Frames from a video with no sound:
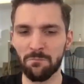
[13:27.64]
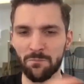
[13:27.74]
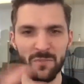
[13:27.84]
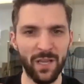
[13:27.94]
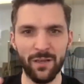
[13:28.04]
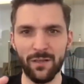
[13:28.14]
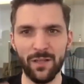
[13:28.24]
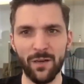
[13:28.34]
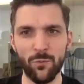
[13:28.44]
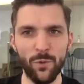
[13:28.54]

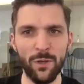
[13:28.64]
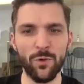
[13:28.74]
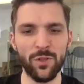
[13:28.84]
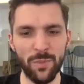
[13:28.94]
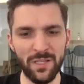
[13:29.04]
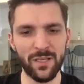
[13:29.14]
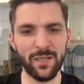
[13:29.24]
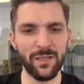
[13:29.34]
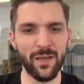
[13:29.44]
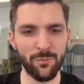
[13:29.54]
then we would basically
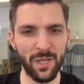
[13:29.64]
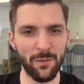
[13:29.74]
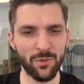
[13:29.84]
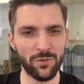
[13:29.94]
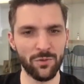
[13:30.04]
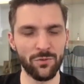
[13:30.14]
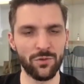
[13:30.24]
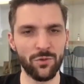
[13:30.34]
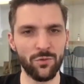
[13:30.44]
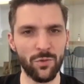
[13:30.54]
not be able
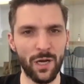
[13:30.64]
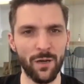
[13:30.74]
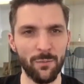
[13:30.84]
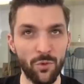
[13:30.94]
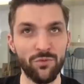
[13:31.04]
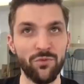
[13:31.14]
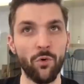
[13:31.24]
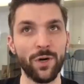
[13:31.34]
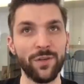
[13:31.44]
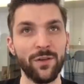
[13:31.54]
to move
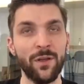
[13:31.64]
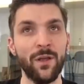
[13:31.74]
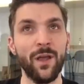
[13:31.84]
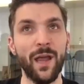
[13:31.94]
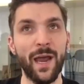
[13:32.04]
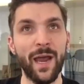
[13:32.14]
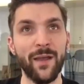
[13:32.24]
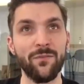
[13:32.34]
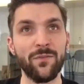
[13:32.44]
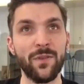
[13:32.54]
forward.
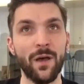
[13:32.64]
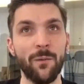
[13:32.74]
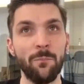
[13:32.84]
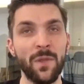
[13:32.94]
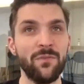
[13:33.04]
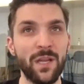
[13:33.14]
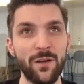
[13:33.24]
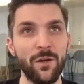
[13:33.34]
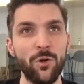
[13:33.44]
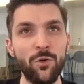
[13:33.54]
And then
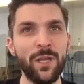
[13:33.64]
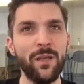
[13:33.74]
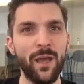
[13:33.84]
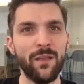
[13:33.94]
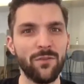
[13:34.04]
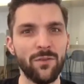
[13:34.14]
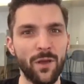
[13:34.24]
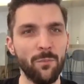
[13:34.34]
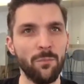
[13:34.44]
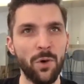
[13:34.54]
looking at
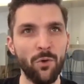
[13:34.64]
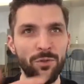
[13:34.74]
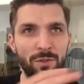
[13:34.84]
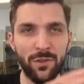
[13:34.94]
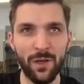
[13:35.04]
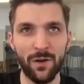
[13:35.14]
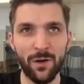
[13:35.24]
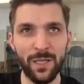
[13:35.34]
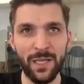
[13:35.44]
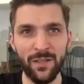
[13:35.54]
both the
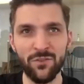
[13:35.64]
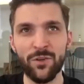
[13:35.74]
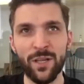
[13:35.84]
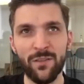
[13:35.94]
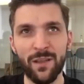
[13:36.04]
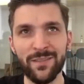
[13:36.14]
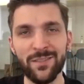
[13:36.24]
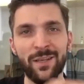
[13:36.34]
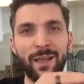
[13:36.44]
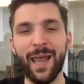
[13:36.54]
early internet
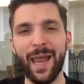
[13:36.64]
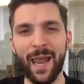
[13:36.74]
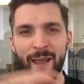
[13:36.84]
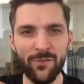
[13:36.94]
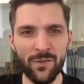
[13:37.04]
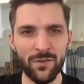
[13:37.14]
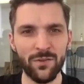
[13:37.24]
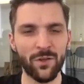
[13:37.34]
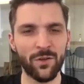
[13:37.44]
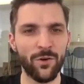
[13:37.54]
days and
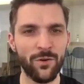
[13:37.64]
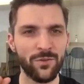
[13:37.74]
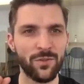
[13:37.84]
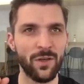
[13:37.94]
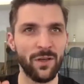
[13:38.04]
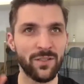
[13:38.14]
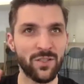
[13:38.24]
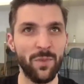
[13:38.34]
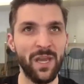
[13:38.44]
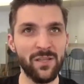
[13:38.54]
the current
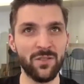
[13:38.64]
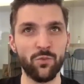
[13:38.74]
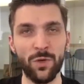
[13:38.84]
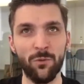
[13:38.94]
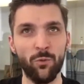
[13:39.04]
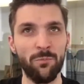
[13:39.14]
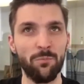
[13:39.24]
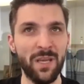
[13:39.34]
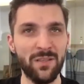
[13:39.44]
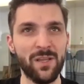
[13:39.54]
space, we
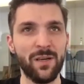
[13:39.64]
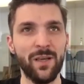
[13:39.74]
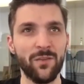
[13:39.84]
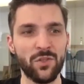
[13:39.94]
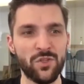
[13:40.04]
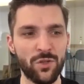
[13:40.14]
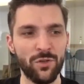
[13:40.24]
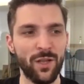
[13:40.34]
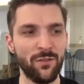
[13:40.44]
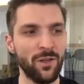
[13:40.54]
basically understood
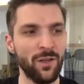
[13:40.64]
that